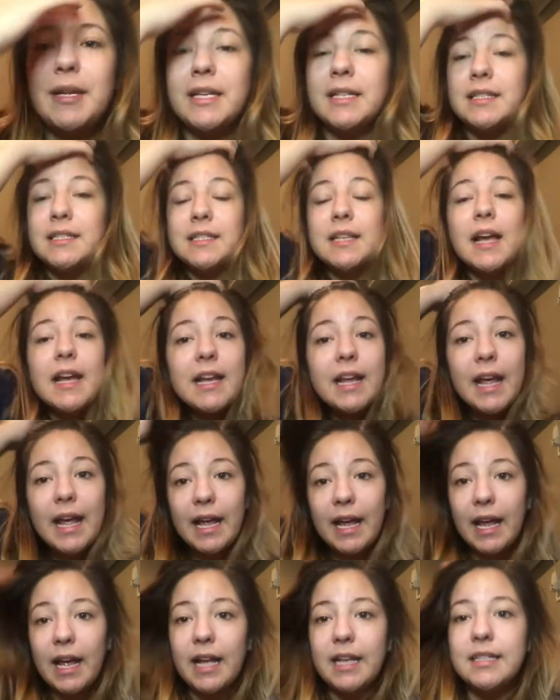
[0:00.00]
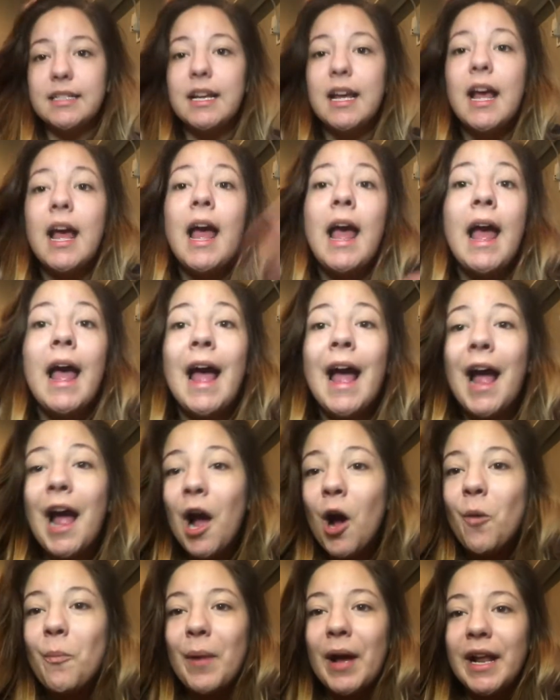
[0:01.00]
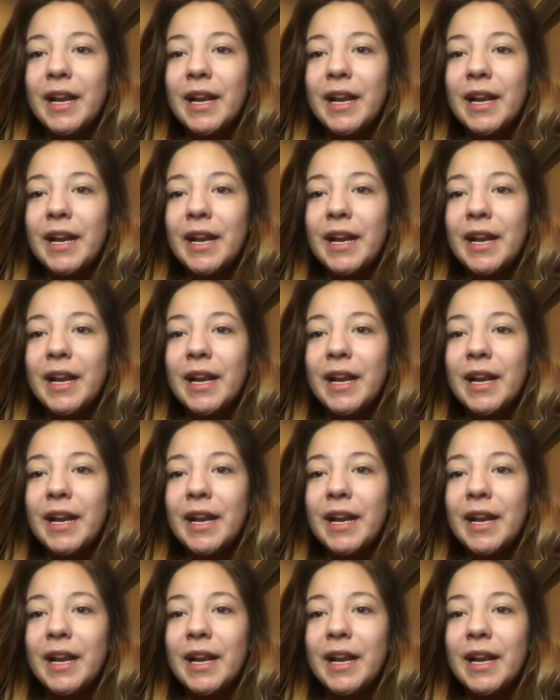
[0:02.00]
insight and help